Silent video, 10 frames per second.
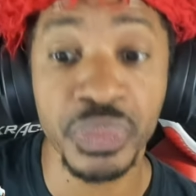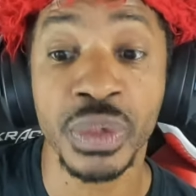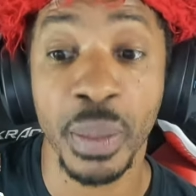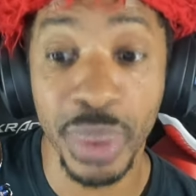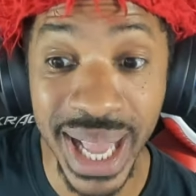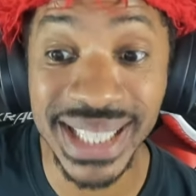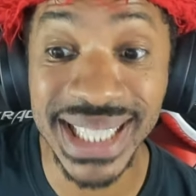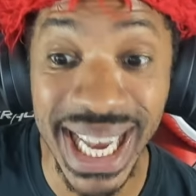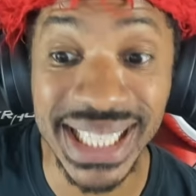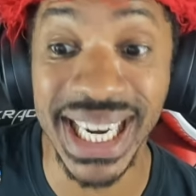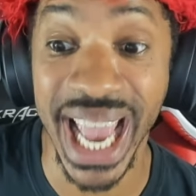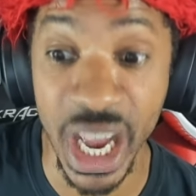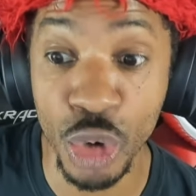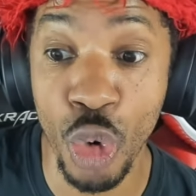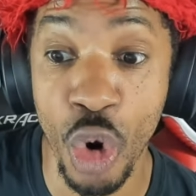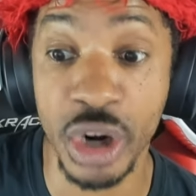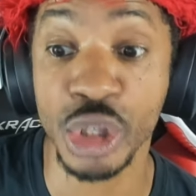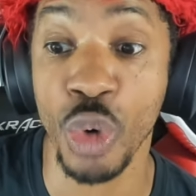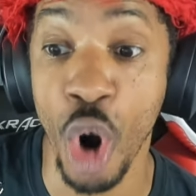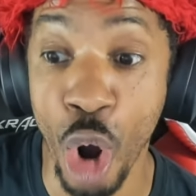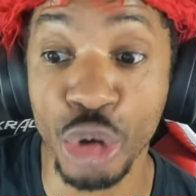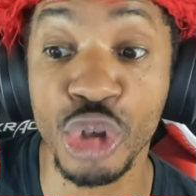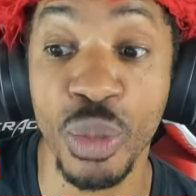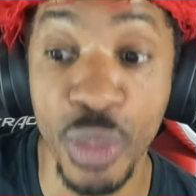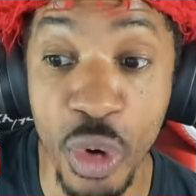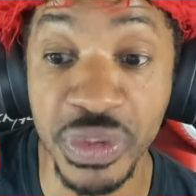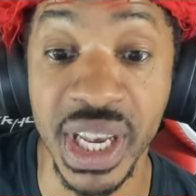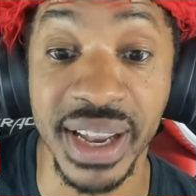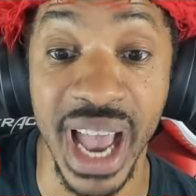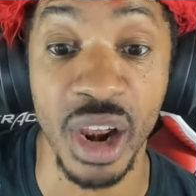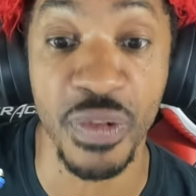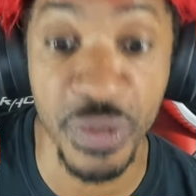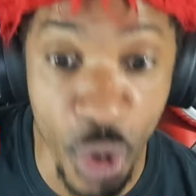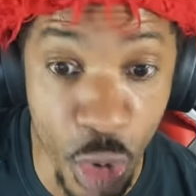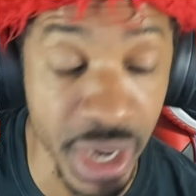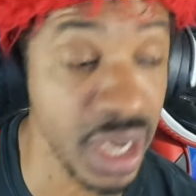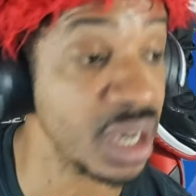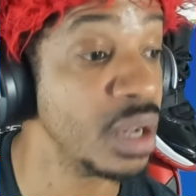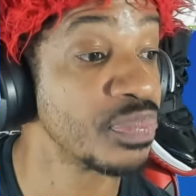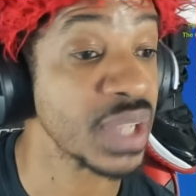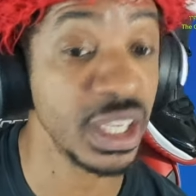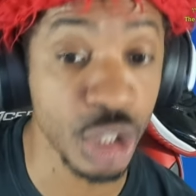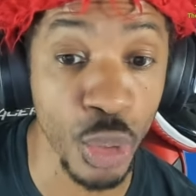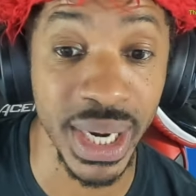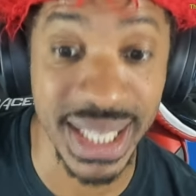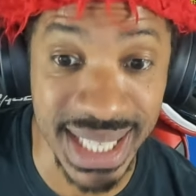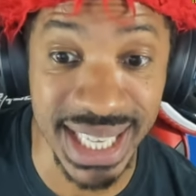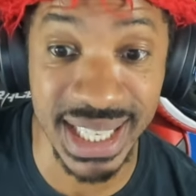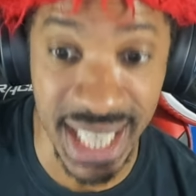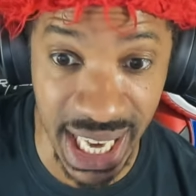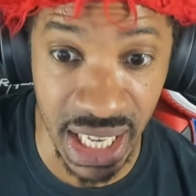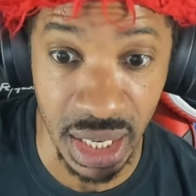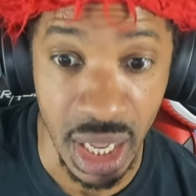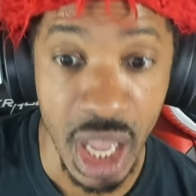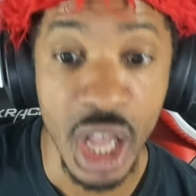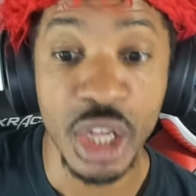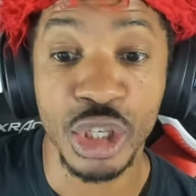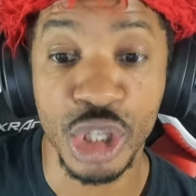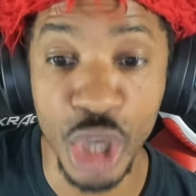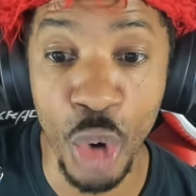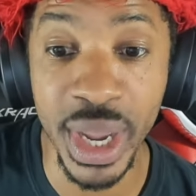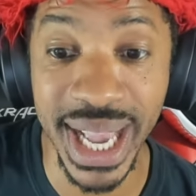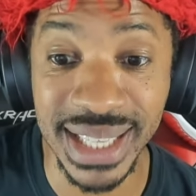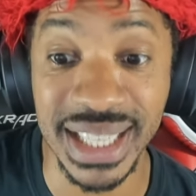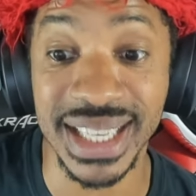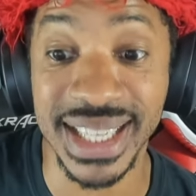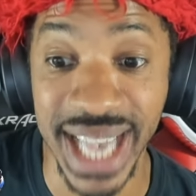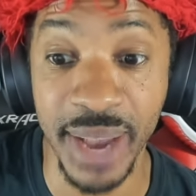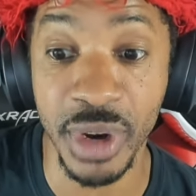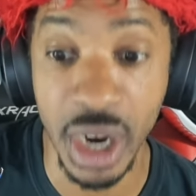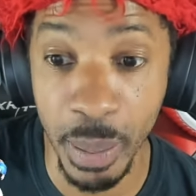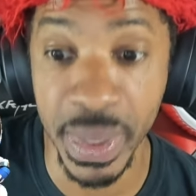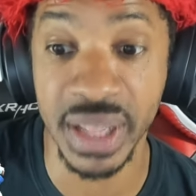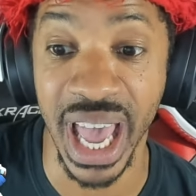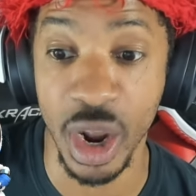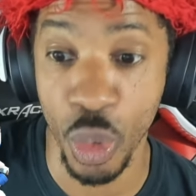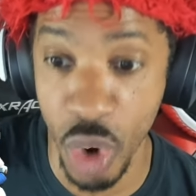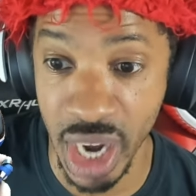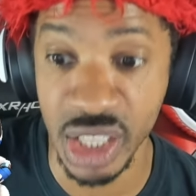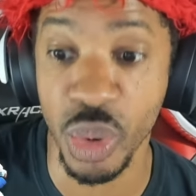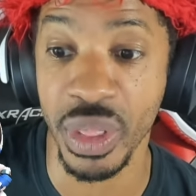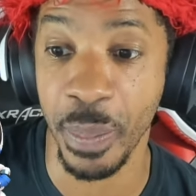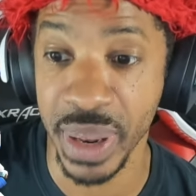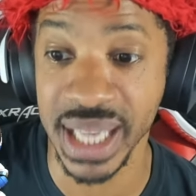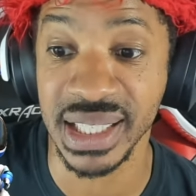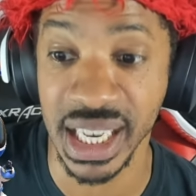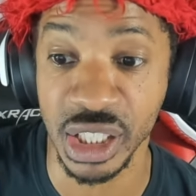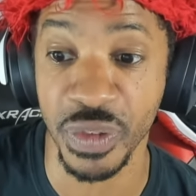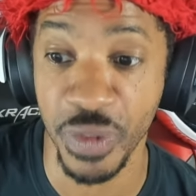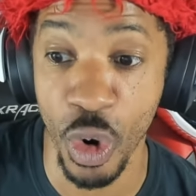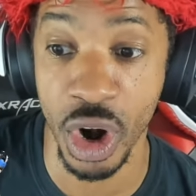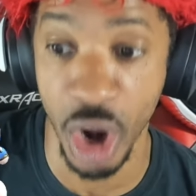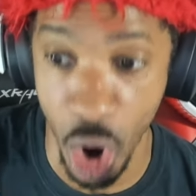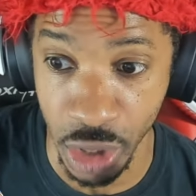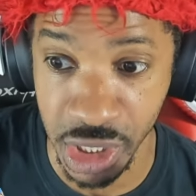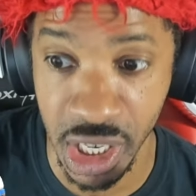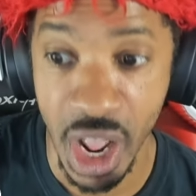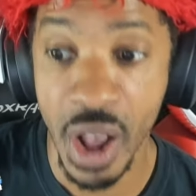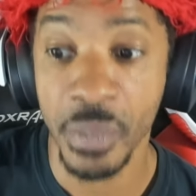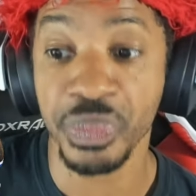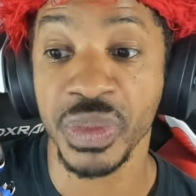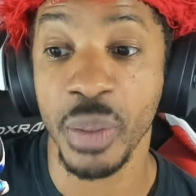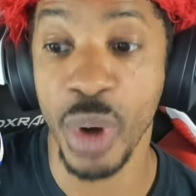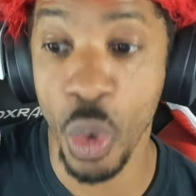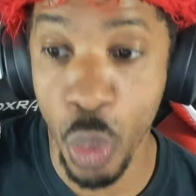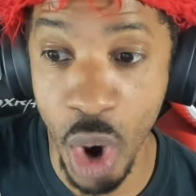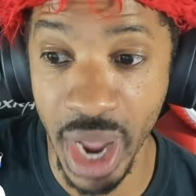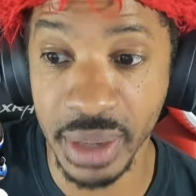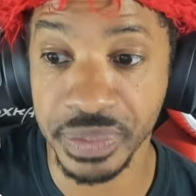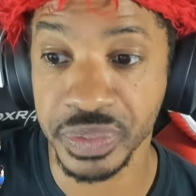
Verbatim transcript: PlayStation headquarters were also moved to California in 2016. Sony isn't the same company that it was when the PlayStation 4 launched, but what